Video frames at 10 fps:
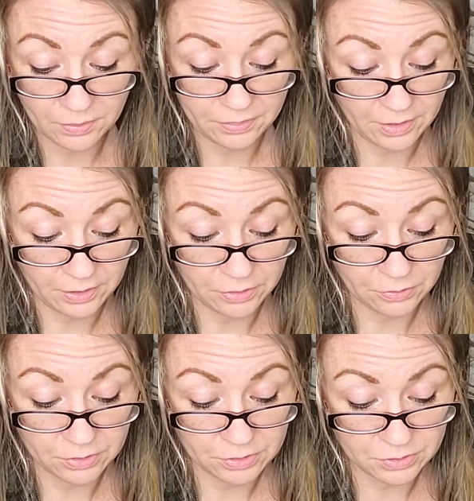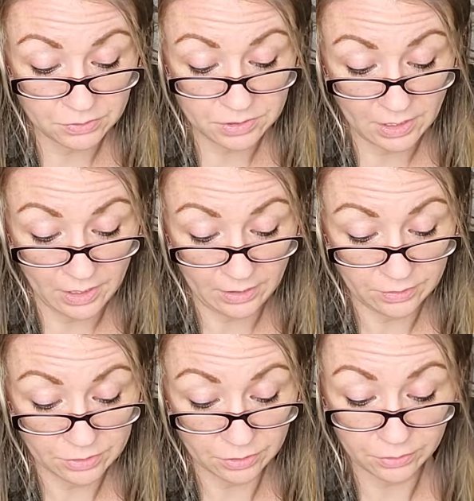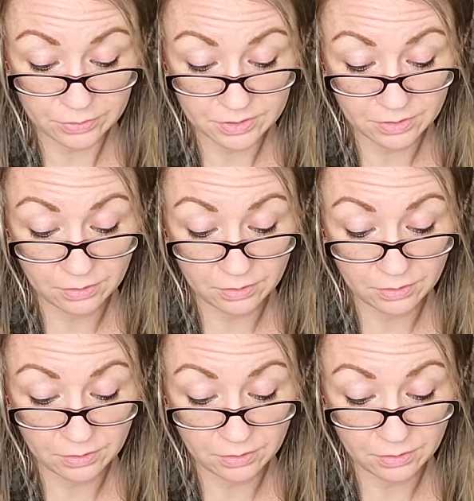thing you can do today to loosen the